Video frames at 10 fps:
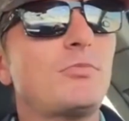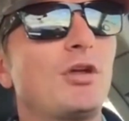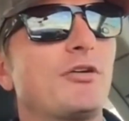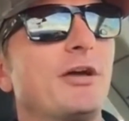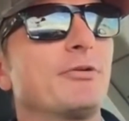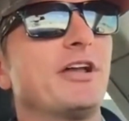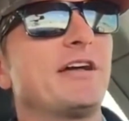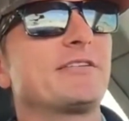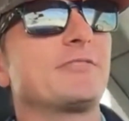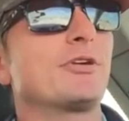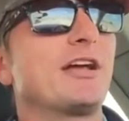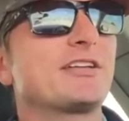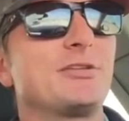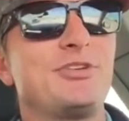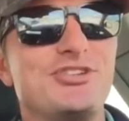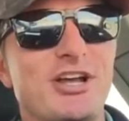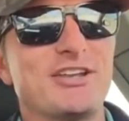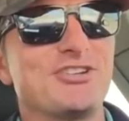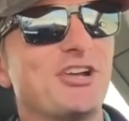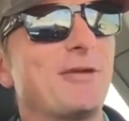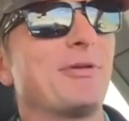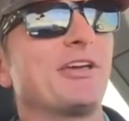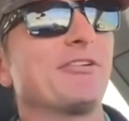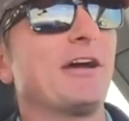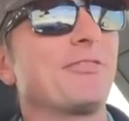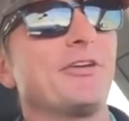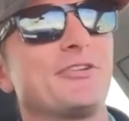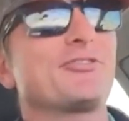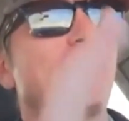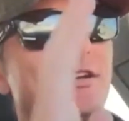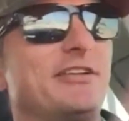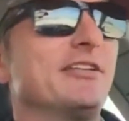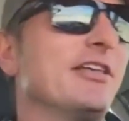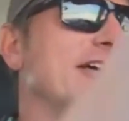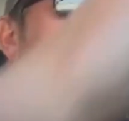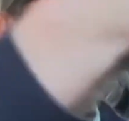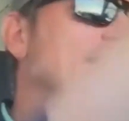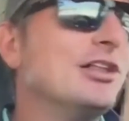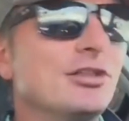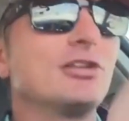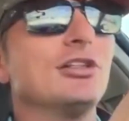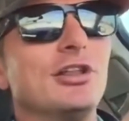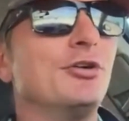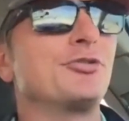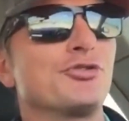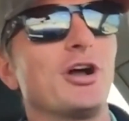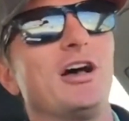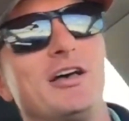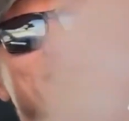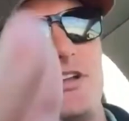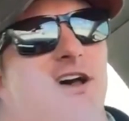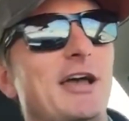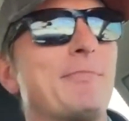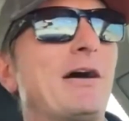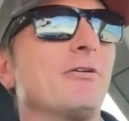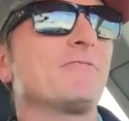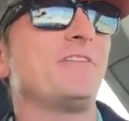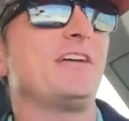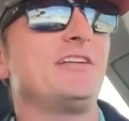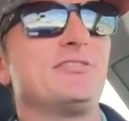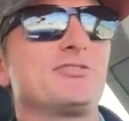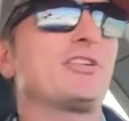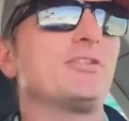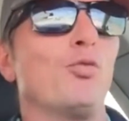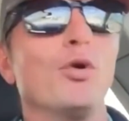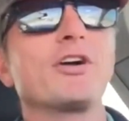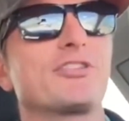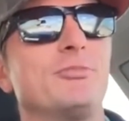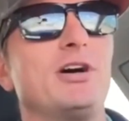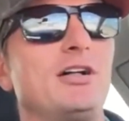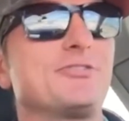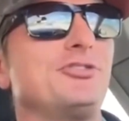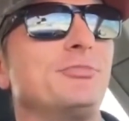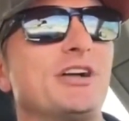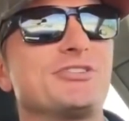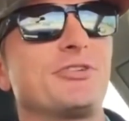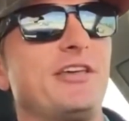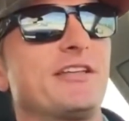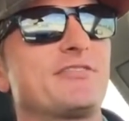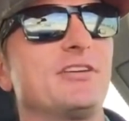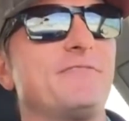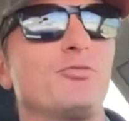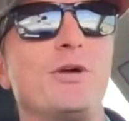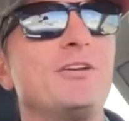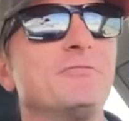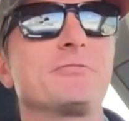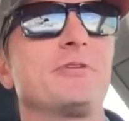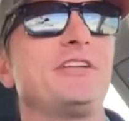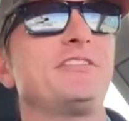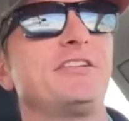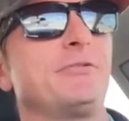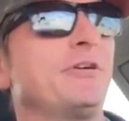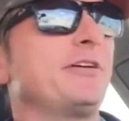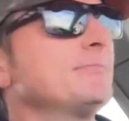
Okay, we're not going to be Johnny Shotmaker out there trying to hit like little low draws and high power fades and trying to work the ball too much. Okay, that stuff is way overrated anyway.